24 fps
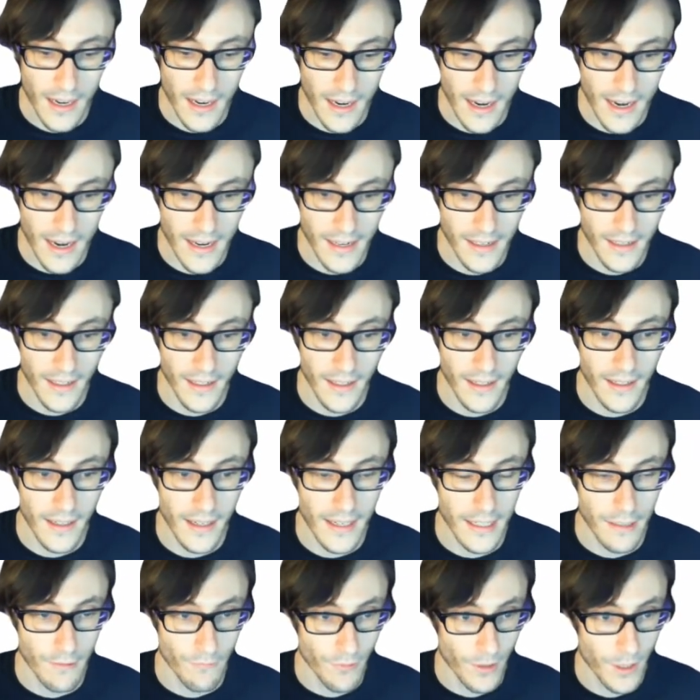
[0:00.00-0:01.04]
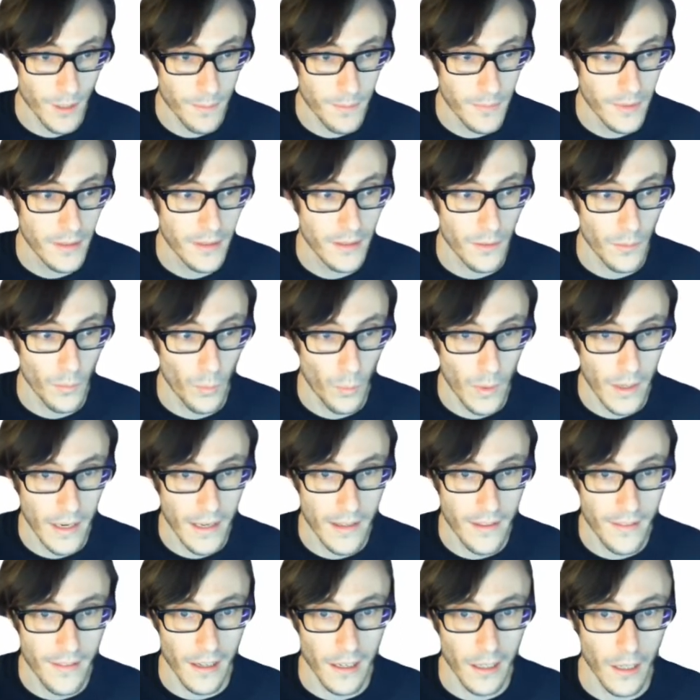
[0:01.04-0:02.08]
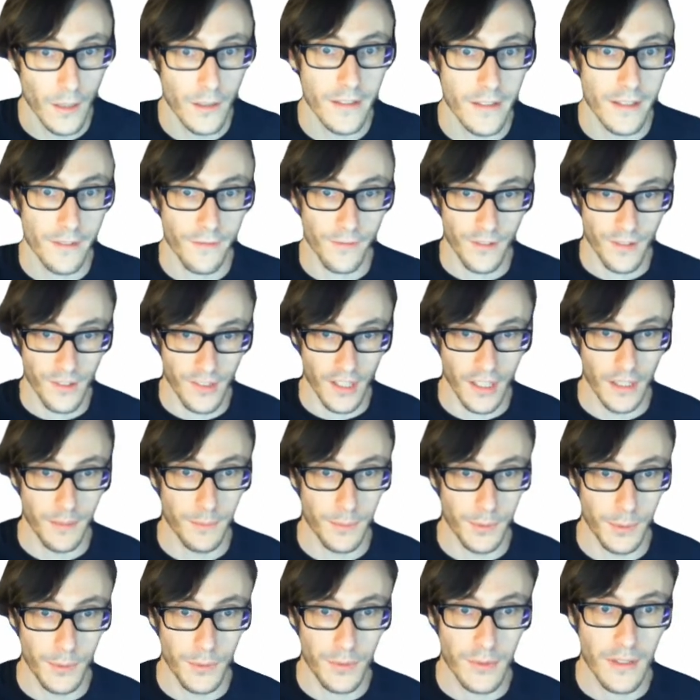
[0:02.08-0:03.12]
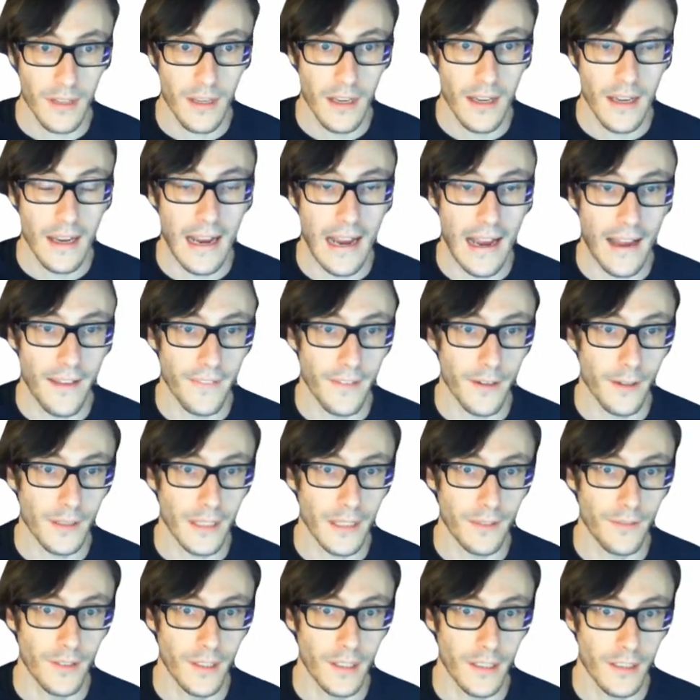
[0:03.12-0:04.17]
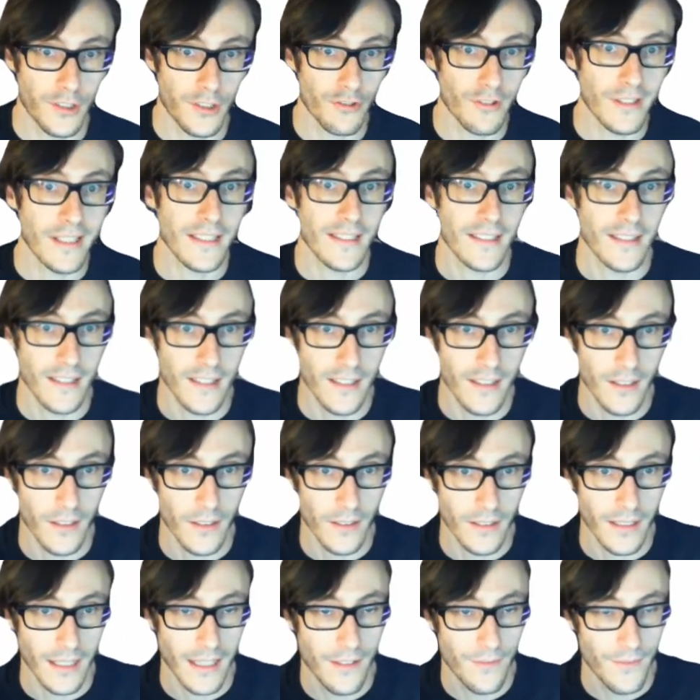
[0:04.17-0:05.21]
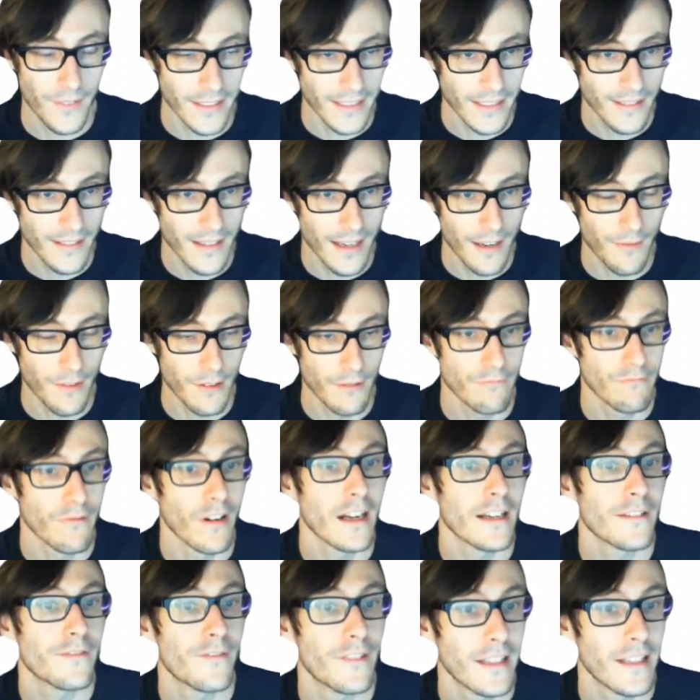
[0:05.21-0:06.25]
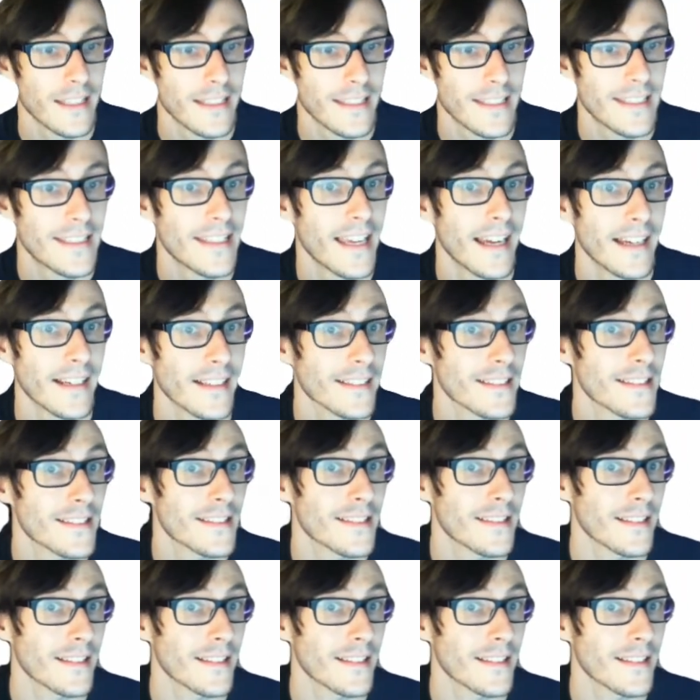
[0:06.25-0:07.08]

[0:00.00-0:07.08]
in a room with a load of different samples, and they'll give a treat to the dog if it rightfully detects the